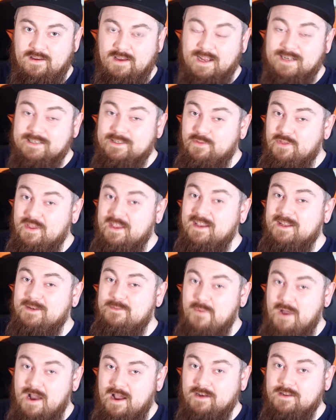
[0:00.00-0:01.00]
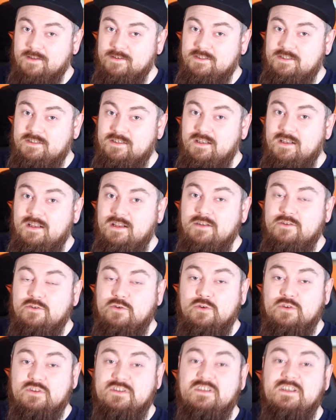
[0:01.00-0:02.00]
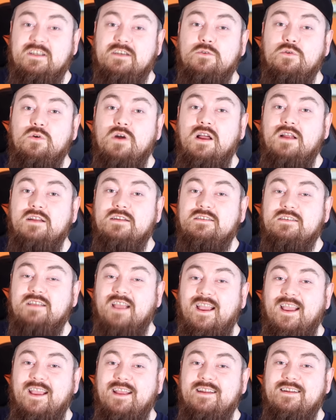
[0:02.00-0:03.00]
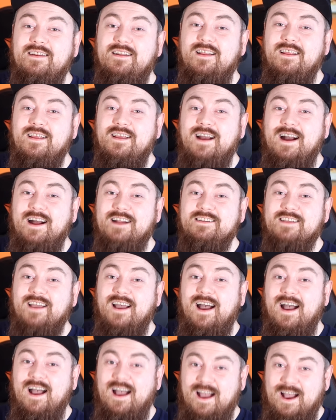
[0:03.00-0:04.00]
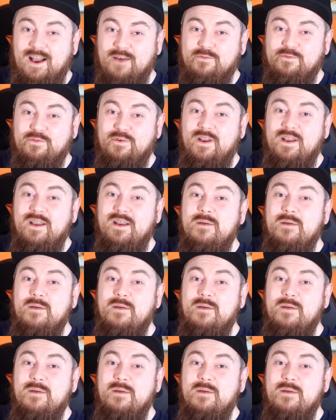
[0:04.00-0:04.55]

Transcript: And they had managed to steal 10 and a half